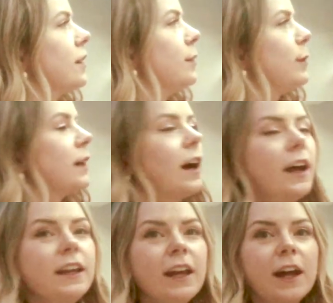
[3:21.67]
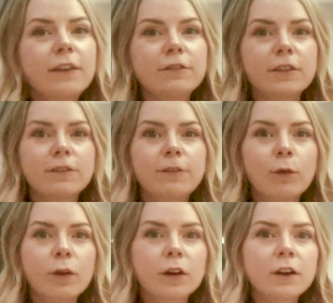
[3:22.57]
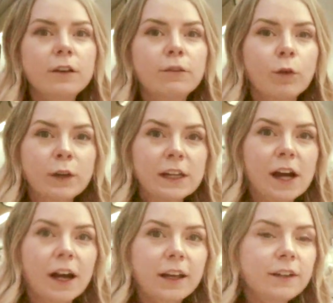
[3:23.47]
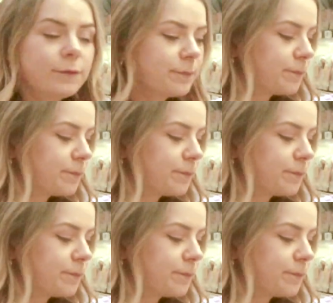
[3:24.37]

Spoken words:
going to be the honey ham for $4.49.